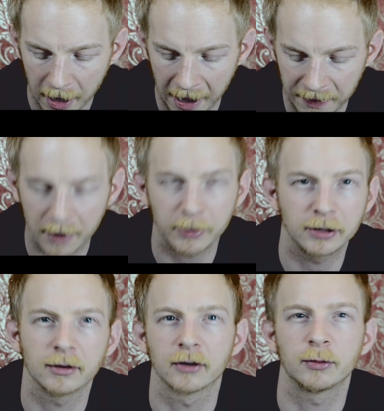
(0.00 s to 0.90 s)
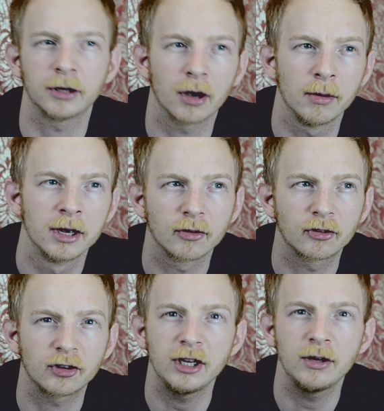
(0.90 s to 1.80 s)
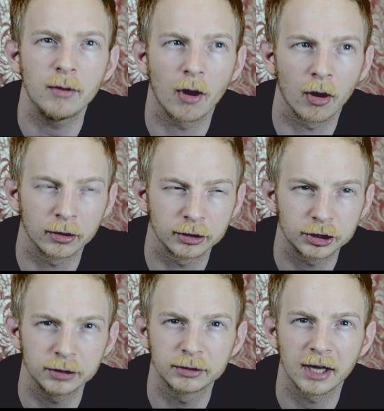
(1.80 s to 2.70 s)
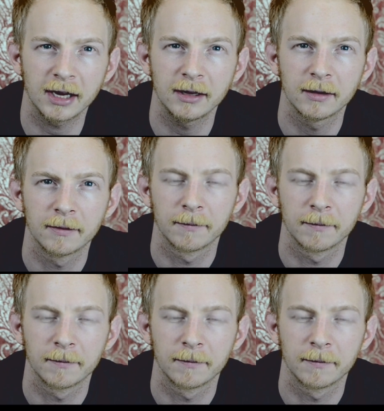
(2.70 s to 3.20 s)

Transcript: And then we do this. We go, see you on Tuesday